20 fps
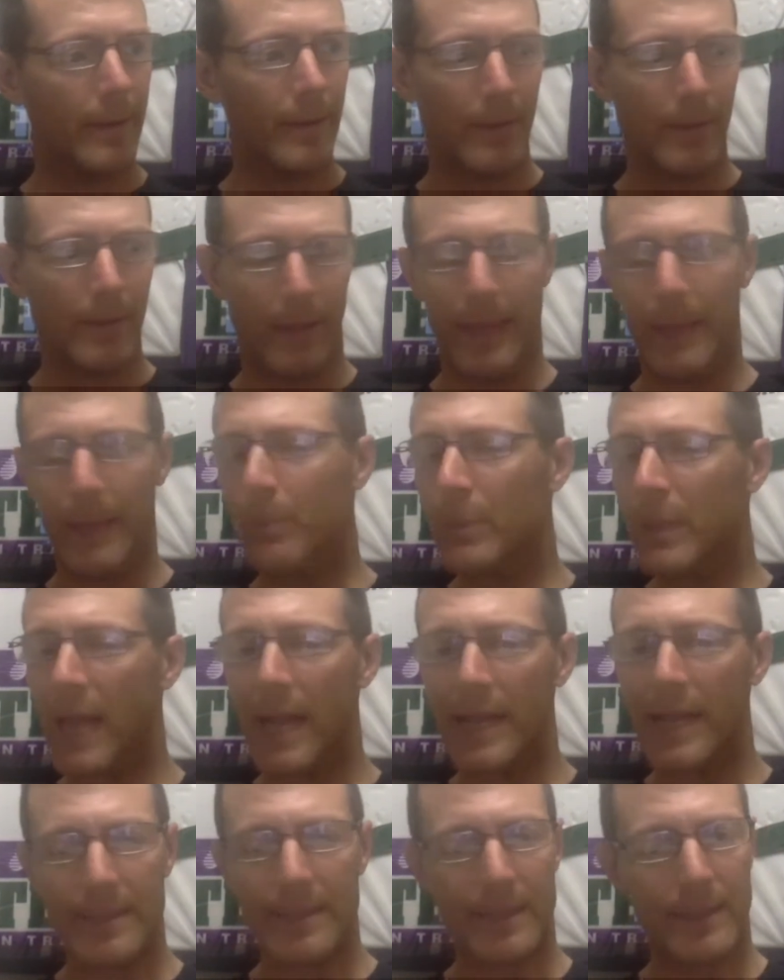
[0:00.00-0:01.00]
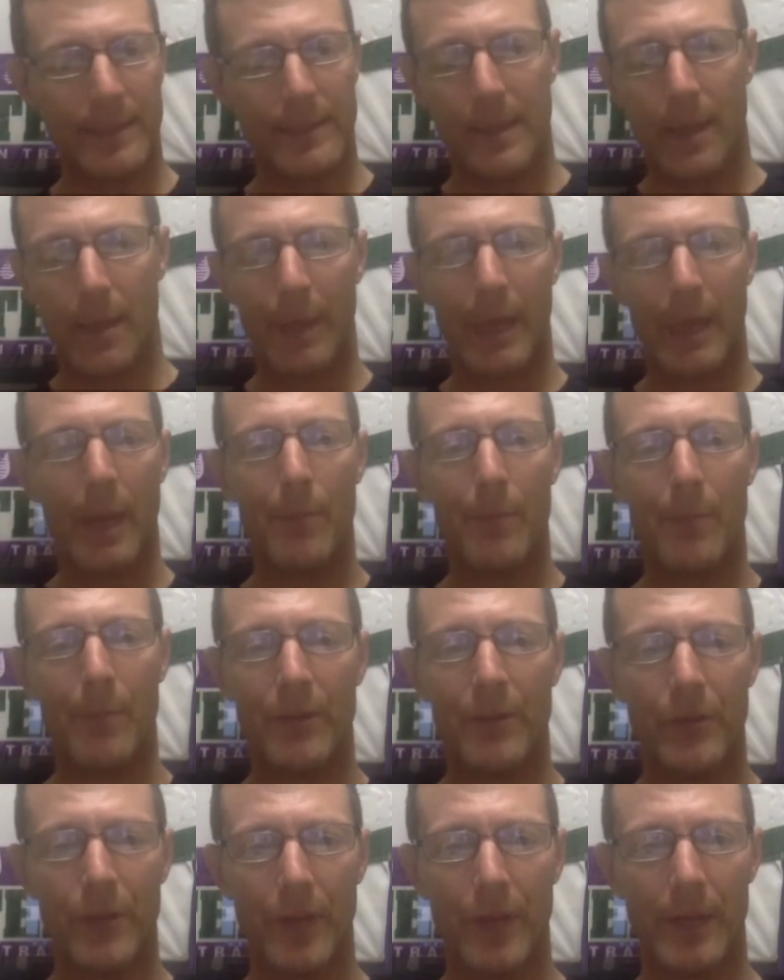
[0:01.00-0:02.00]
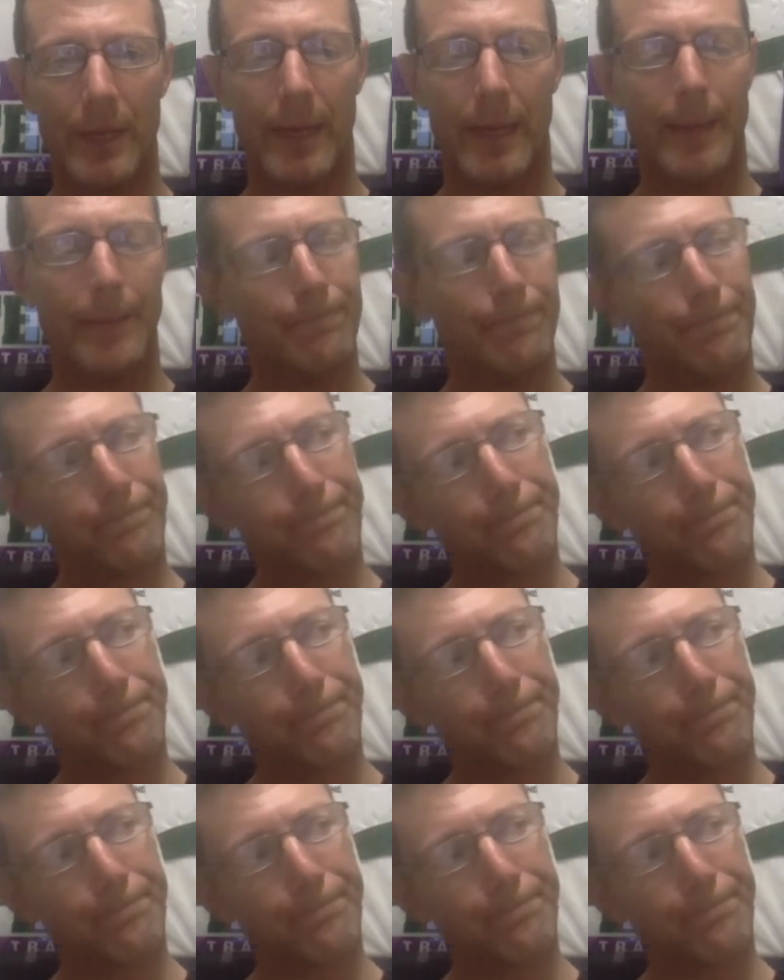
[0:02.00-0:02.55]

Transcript: Lake Placid is coming up this Sunday,